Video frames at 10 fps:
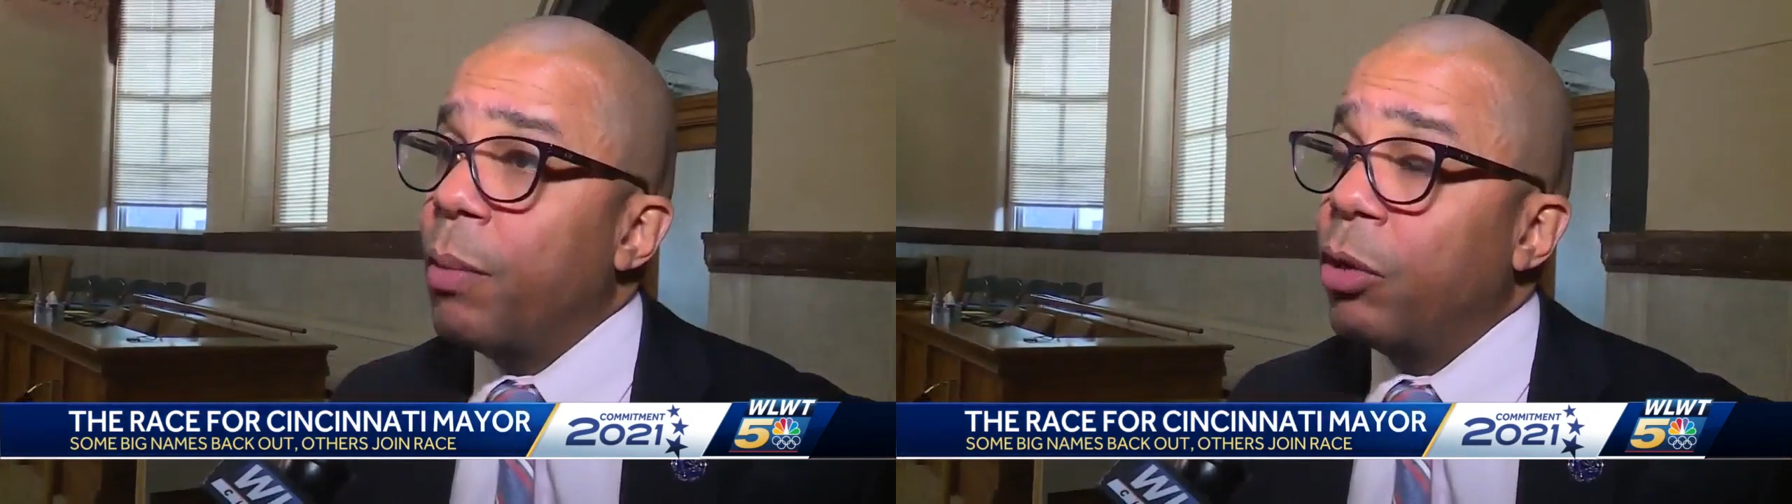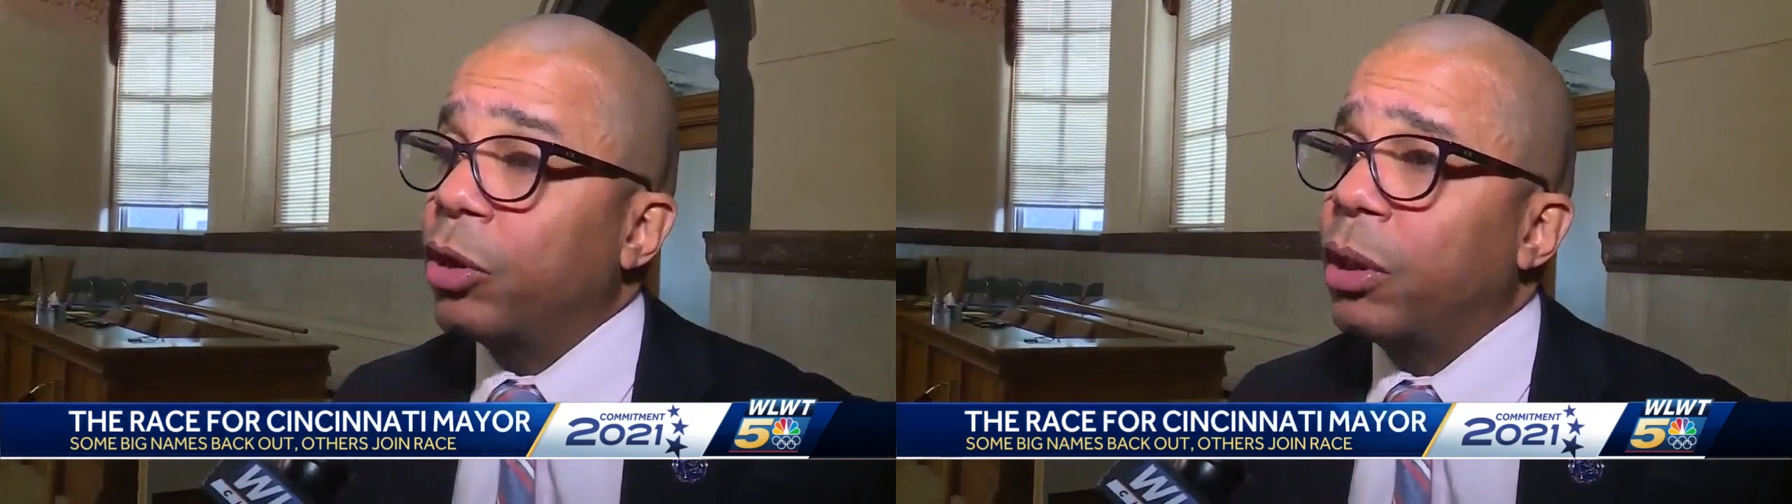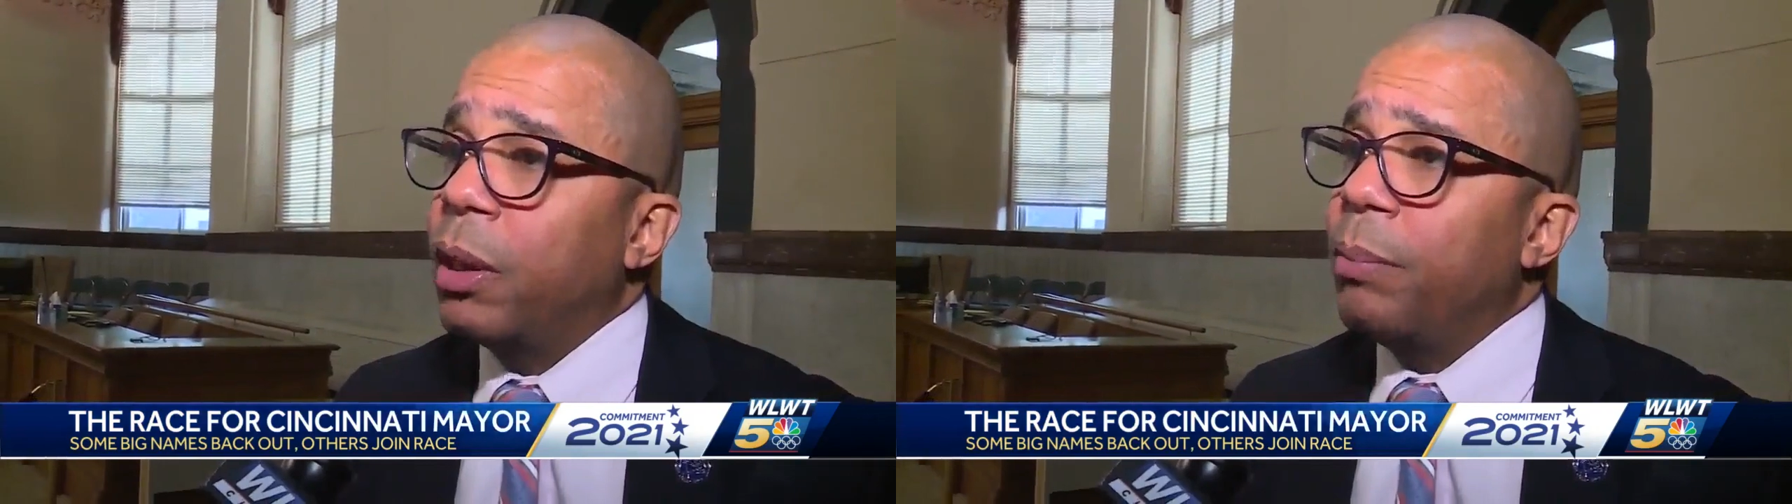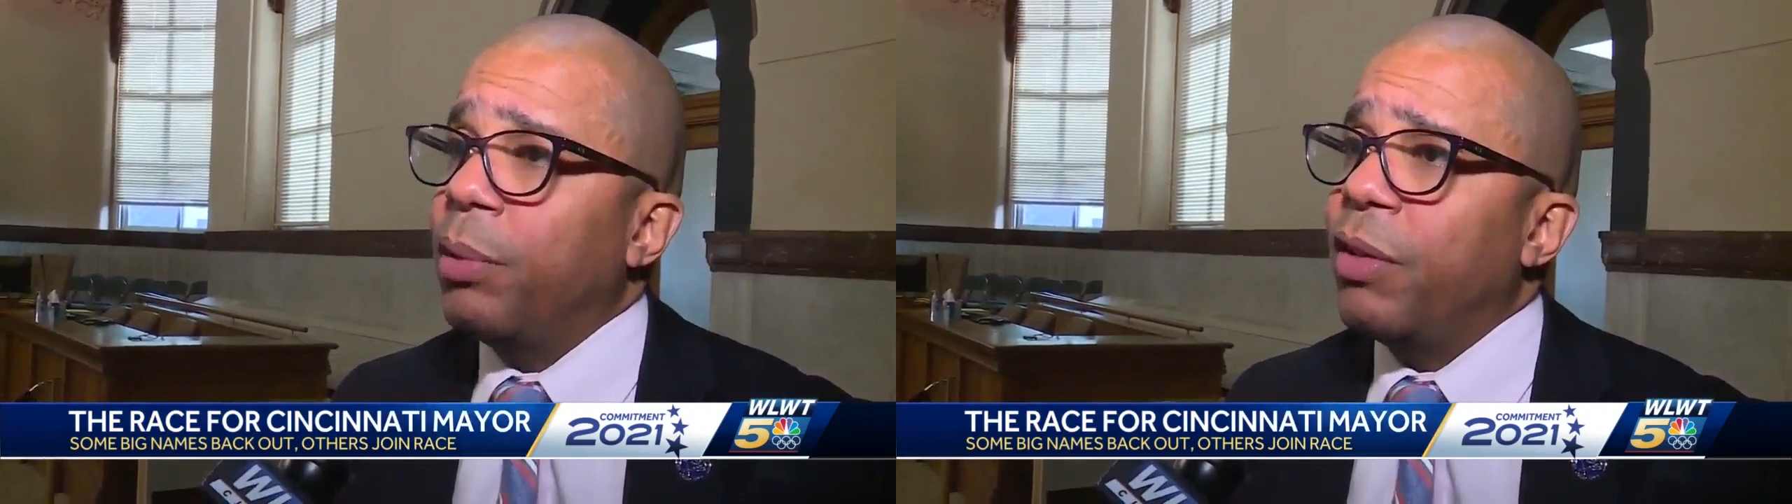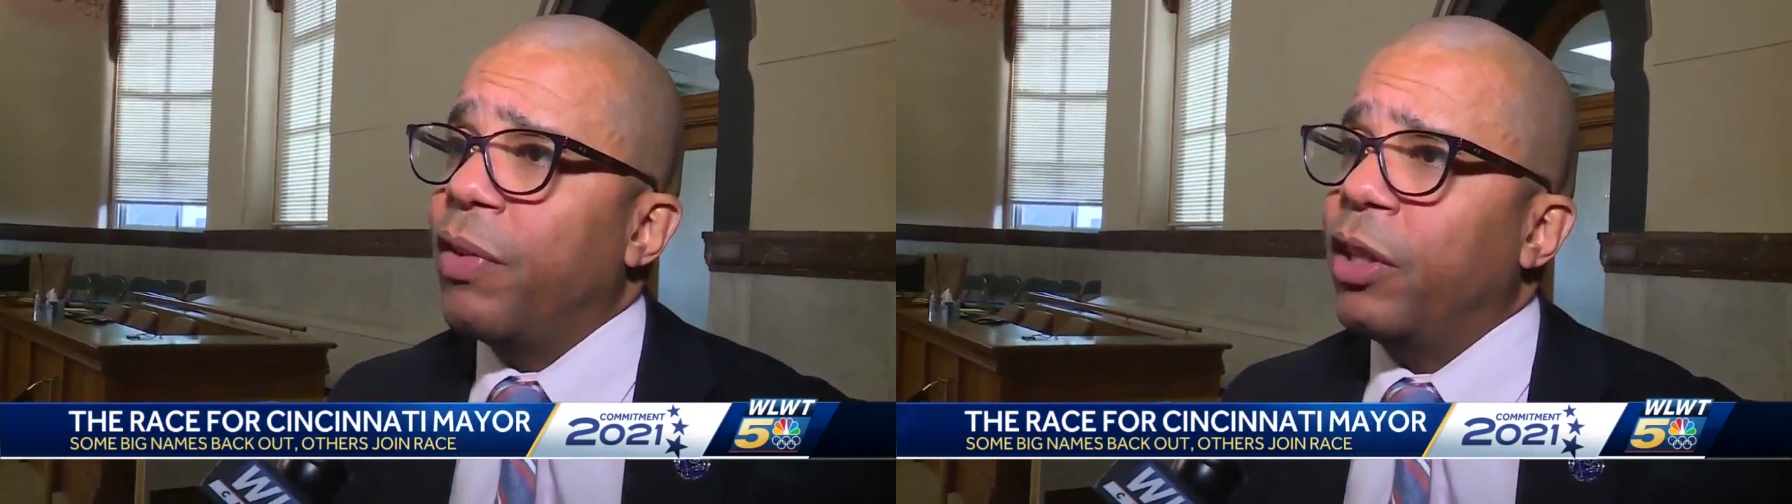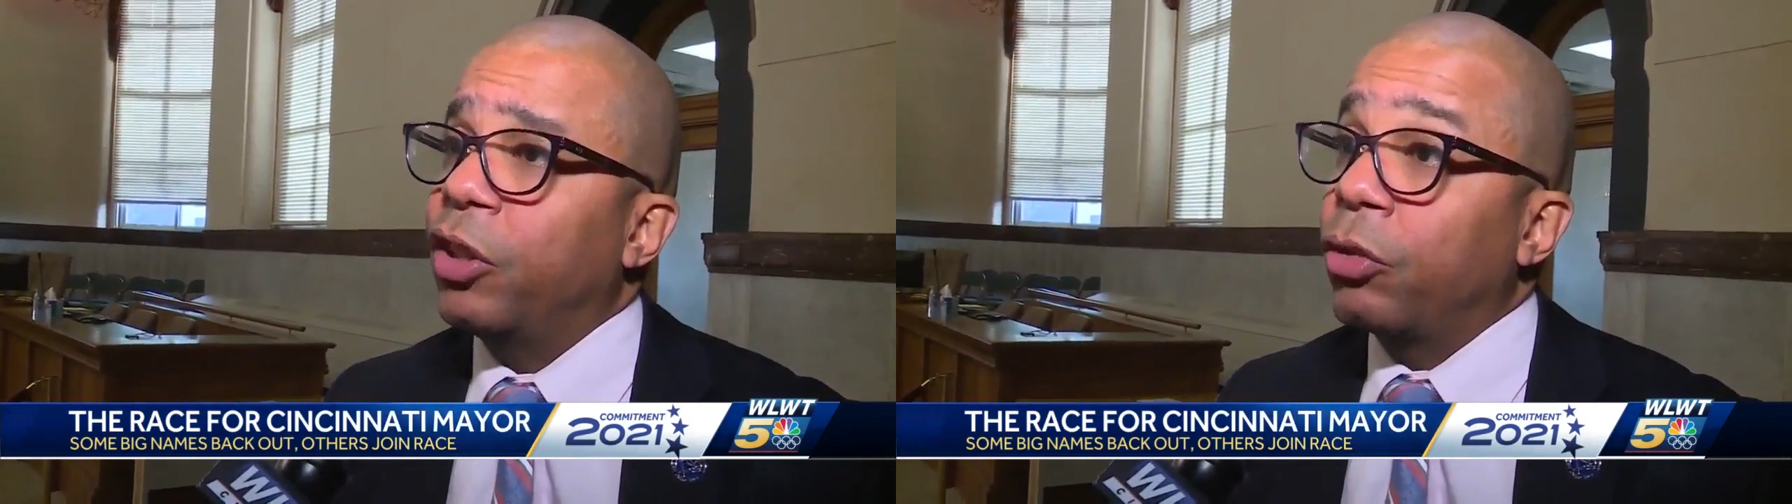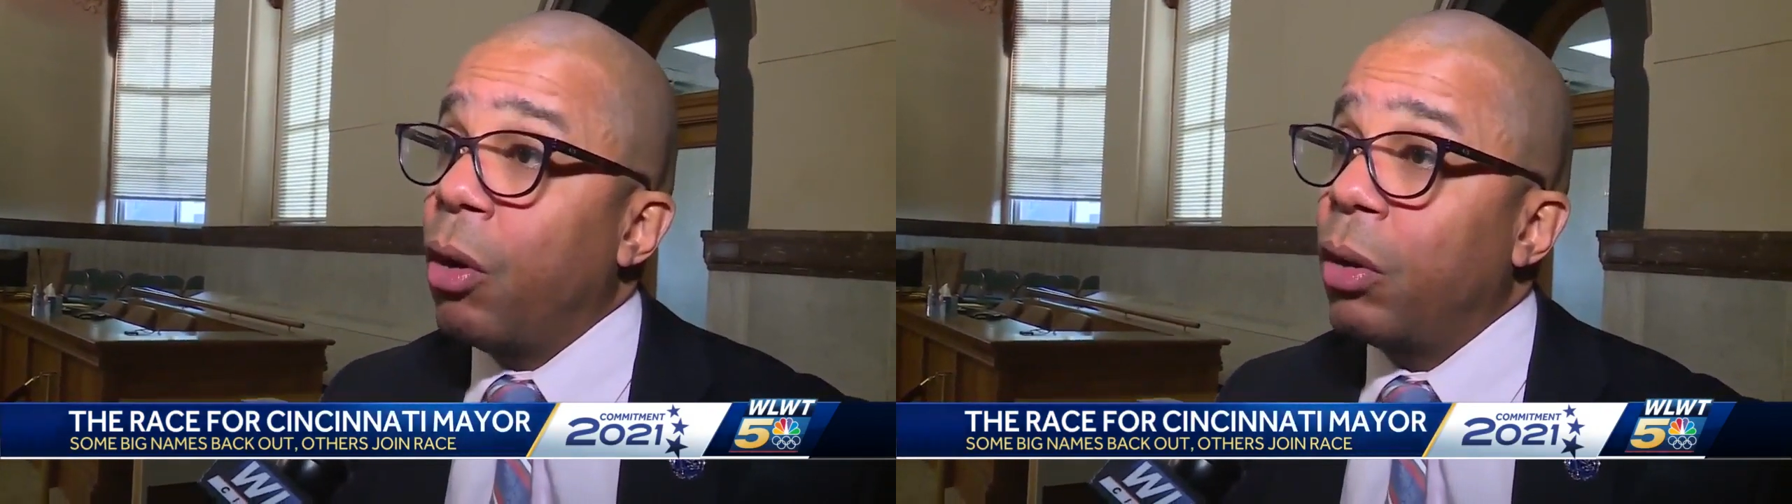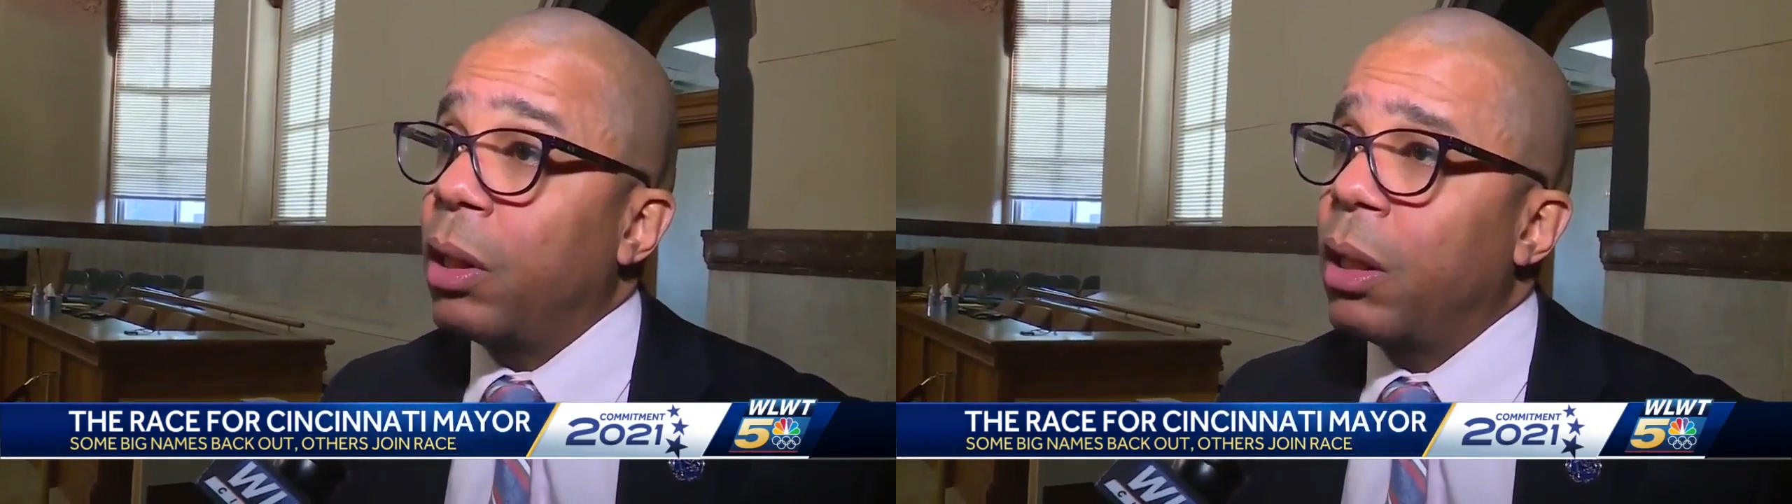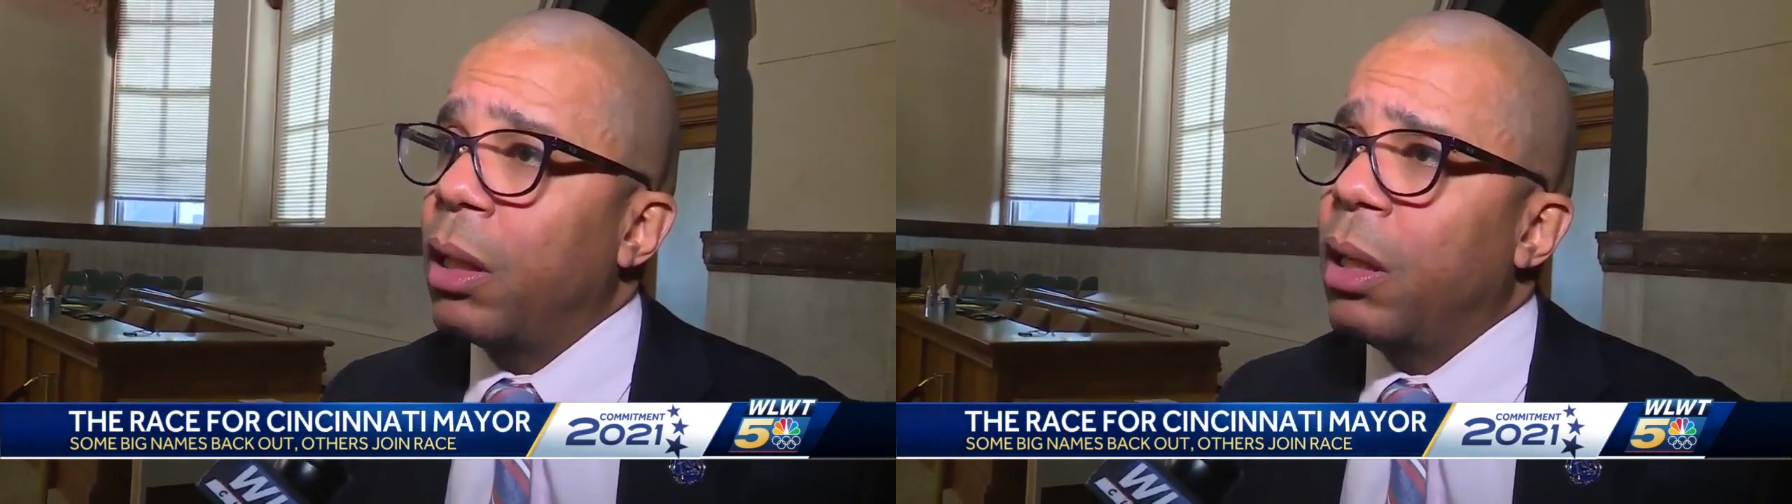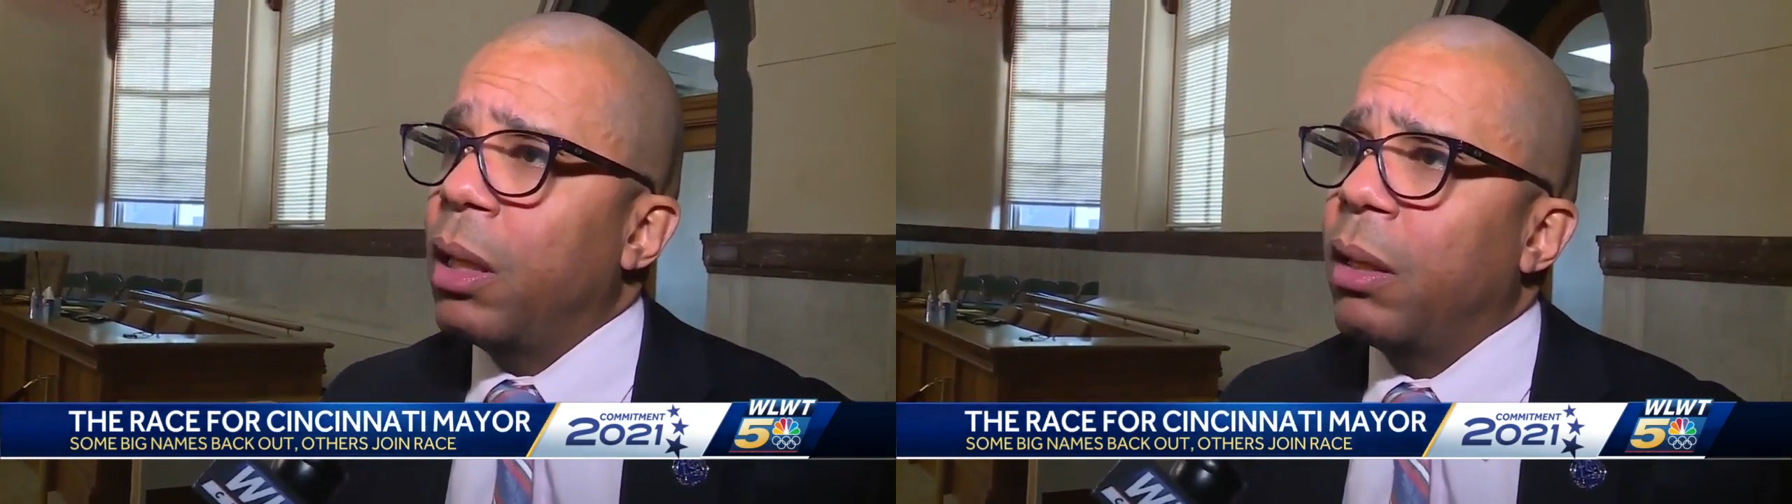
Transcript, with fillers: Christopher Smitherman tells me